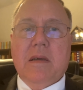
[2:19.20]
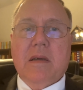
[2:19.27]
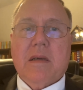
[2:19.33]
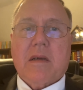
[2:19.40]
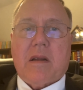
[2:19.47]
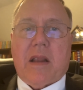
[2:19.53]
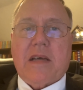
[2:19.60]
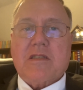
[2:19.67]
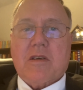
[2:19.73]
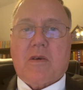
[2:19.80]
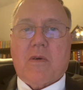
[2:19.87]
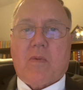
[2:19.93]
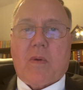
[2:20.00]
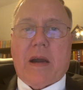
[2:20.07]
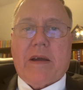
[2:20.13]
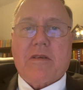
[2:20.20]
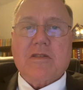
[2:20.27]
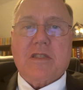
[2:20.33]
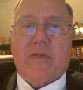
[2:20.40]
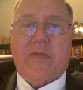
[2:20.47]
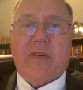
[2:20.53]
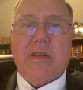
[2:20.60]
Classical
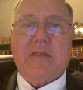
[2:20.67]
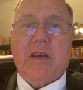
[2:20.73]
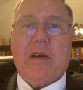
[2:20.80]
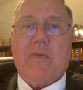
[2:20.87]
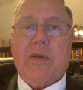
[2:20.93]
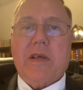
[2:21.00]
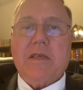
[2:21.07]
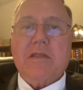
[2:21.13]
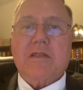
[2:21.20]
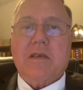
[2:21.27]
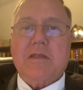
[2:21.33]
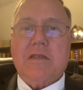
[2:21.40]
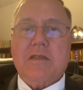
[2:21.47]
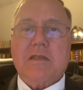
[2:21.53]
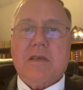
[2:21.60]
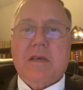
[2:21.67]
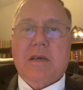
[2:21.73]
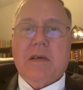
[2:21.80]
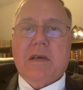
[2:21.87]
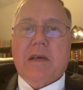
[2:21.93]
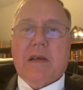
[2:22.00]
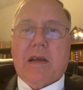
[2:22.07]
writers of antiquity, such as
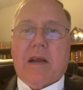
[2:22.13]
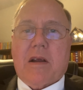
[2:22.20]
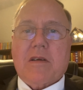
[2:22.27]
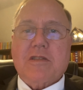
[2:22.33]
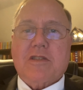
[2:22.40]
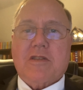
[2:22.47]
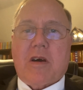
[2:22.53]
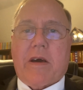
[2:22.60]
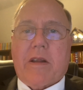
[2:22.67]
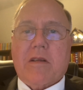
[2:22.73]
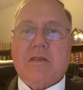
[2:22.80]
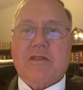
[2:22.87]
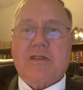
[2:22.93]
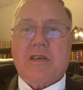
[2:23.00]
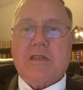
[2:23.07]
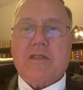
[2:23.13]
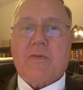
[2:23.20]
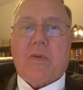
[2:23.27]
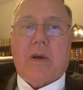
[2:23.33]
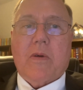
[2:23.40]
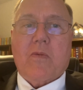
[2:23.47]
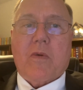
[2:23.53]
Aristotle and
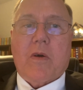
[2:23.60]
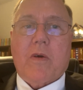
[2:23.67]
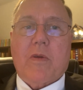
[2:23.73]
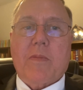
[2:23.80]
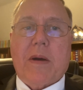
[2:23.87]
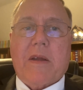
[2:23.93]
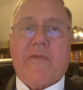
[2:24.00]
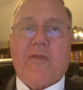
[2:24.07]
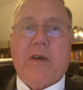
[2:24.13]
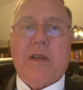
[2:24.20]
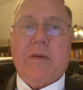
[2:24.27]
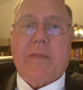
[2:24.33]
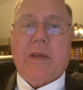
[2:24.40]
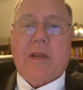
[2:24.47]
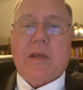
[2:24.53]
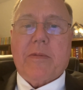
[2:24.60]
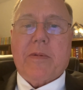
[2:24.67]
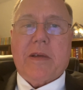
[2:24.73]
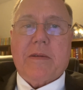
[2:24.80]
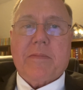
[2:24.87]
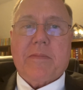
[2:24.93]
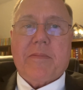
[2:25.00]
Cicero, wrote about freedom and
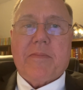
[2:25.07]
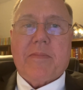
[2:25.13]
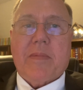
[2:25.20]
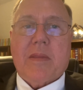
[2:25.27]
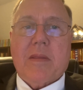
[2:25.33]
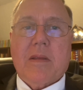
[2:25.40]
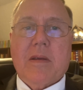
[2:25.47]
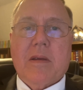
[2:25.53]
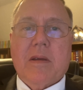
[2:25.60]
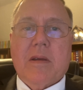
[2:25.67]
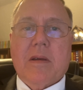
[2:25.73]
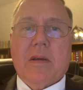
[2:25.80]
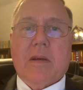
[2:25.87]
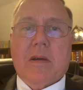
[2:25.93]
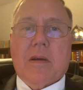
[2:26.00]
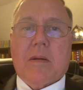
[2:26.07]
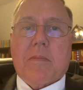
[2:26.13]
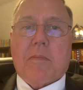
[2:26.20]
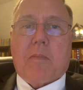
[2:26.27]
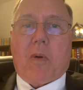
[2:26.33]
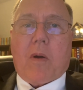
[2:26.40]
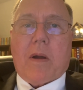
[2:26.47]
liberty.
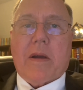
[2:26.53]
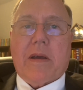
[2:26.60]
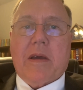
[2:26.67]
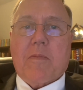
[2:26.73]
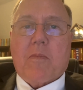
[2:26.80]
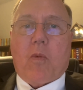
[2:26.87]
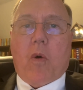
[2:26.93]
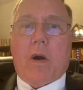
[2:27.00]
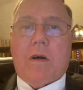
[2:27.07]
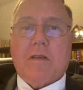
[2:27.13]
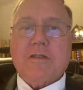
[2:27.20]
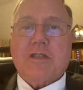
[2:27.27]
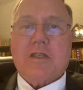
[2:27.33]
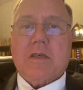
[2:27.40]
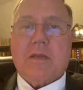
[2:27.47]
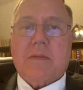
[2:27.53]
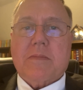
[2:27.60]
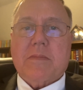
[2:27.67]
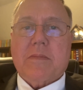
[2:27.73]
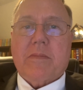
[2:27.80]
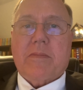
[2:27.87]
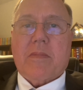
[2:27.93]
Maura M. Walsh,
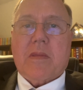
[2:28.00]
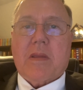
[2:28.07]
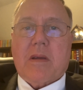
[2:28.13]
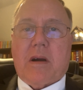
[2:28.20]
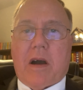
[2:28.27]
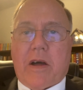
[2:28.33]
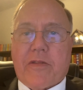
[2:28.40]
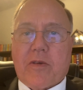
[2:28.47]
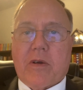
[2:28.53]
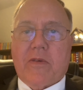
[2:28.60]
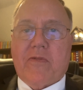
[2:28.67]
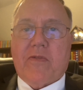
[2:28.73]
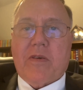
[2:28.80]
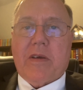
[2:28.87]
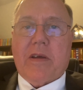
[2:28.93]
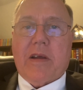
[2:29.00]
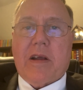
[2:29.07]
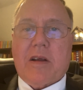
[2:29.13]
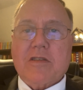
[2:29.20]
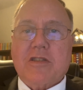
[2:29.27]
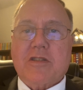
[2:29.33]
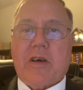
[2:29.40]
author of
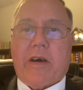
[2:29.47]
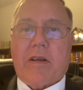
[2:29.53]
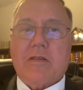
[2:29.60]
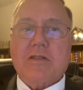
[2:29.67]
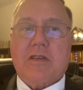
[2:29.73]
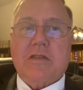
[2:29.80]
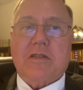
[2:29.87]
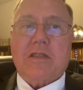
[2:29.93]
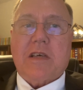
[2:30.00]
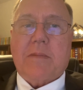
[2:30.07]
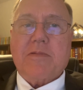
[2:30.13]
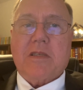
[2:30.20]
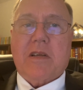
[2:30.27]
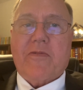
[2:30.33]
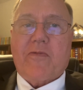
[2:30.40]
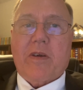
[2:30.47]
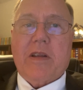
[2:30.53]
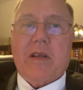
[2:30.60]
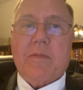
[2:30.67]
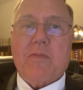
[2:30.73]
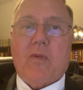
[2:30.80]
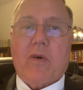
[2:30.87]
Aristotle's Conception of
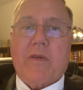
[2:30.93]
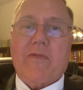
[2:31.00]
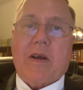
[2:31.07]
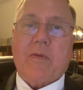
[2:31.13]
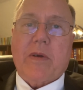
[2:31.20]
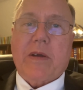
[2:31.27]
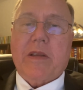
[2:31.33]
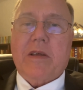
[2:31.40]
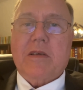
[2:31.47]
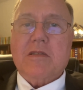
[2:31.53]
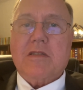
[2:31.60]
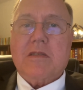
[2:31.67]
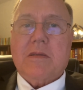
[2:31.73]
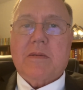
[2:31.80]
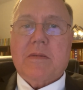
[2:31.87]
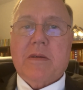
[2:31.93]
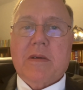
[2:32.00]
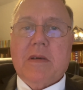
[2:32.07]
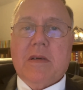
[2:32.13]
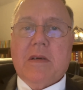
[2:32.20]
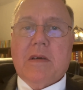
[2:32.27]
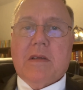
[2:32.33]
Freedom, one of our readings,
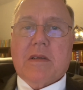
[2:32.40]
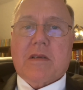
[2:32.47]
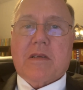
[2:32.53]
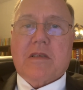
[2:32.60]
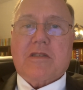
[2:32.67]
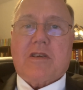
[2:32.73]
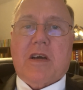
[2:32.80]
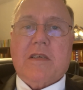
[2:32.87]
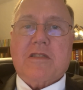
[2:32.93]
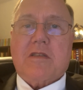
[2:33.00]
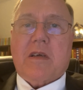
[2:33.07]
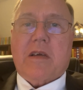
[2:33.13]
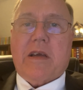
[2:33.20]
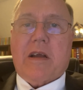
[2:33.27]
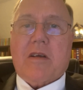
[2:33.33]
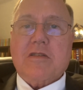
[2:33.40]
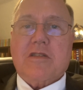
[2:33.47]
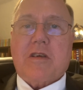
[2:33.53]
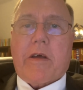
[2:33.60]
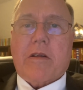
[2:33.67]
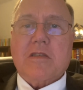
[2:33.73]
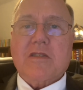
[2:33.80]
discussed
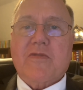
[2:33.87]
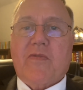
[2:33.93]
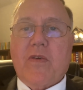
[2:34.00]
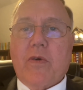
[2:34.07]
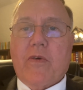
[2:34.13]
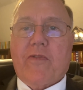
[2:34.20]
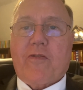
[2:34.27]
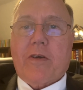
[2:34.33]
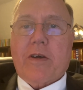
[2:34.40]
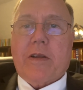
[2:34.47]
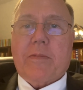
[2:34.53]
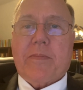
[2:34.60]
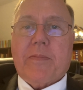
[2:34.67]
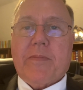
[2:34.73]
Aristotle's view of freedom.